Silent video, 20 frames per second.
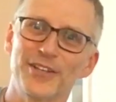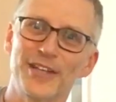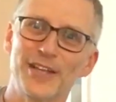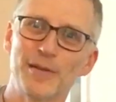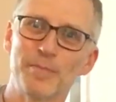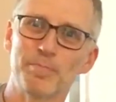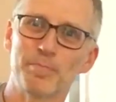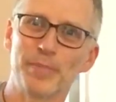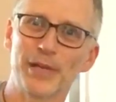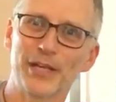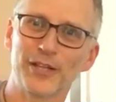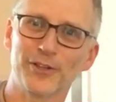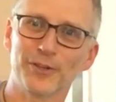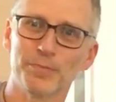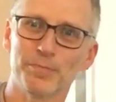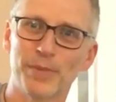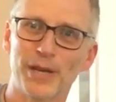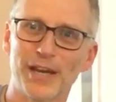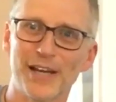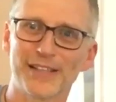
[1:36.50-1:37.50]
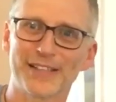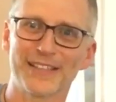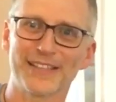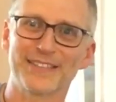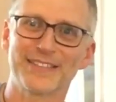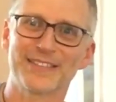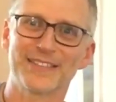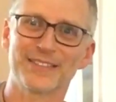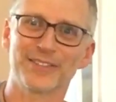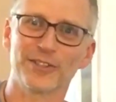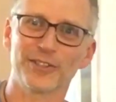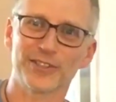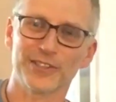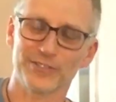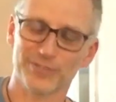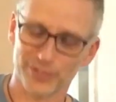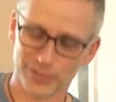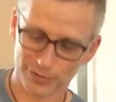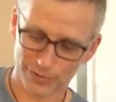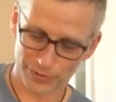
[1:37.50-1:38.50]
hip belt pockets
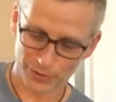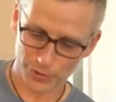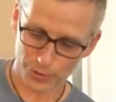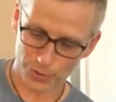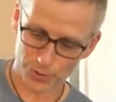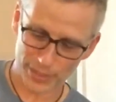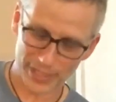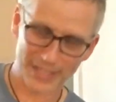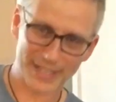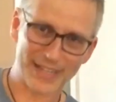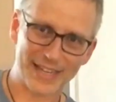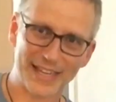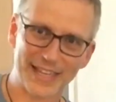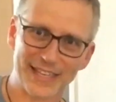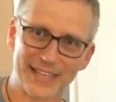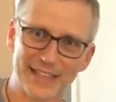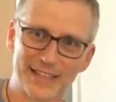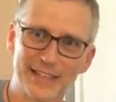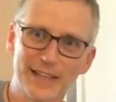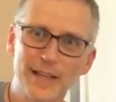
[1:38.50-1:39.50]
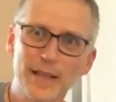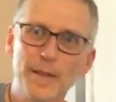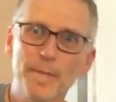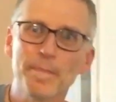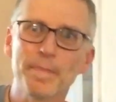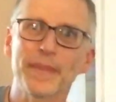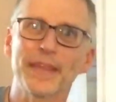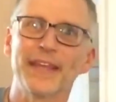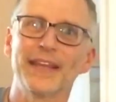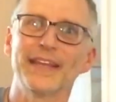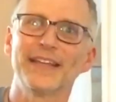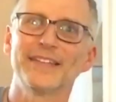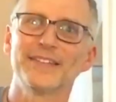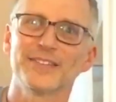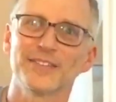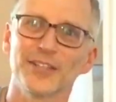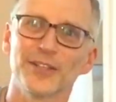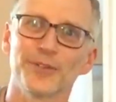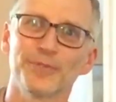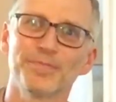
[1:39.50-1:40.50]
looking for food at night,
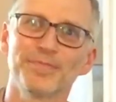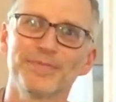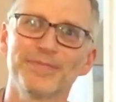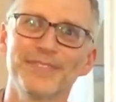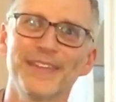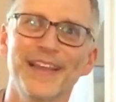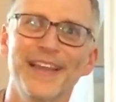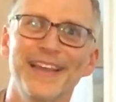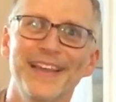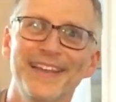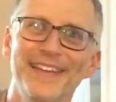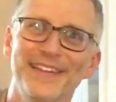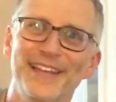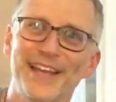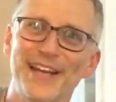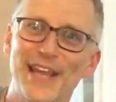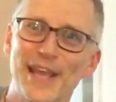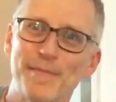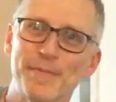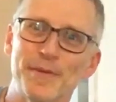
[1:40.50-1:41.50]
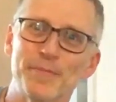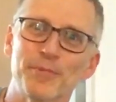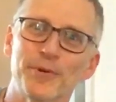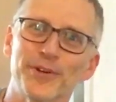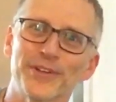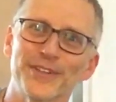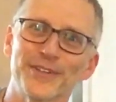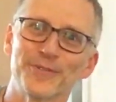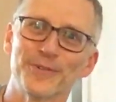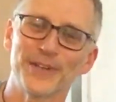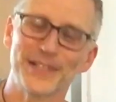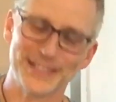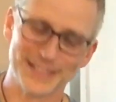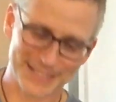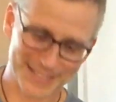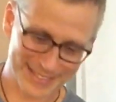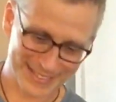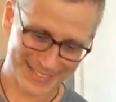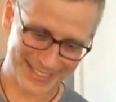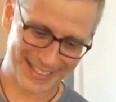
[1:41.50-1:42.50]
and so that happened more than
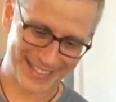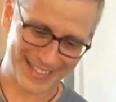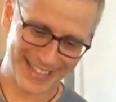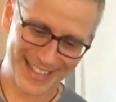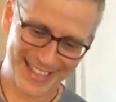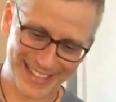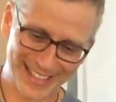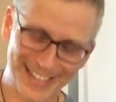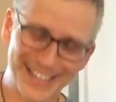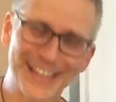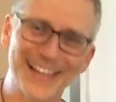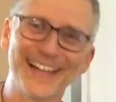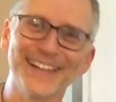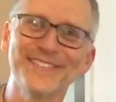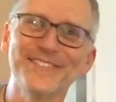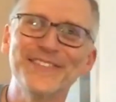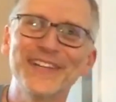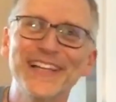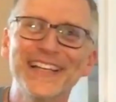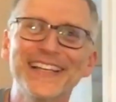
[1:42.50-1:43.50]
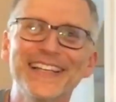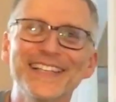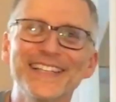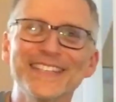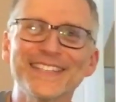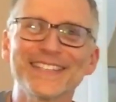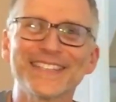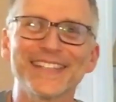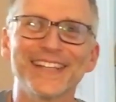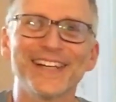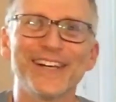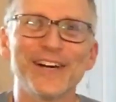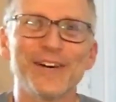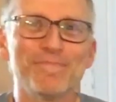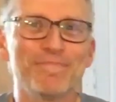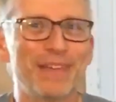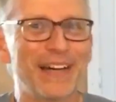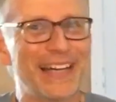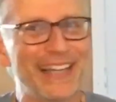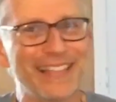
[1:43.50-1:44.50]
once. So